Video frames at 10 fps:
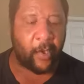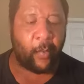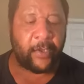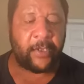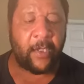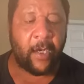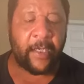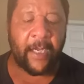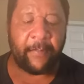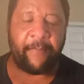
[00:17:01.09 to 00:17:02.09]
which God
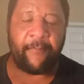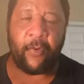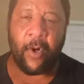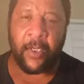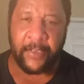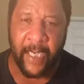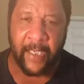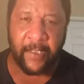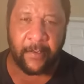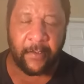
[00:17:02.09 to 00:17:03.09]
had before
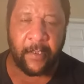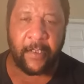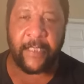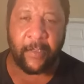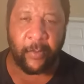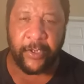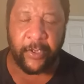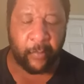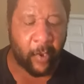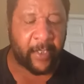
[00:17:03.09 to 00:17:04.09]
ordained that we
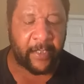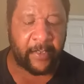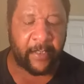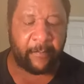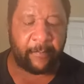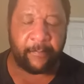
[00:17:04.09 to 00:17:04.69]
should walk in them.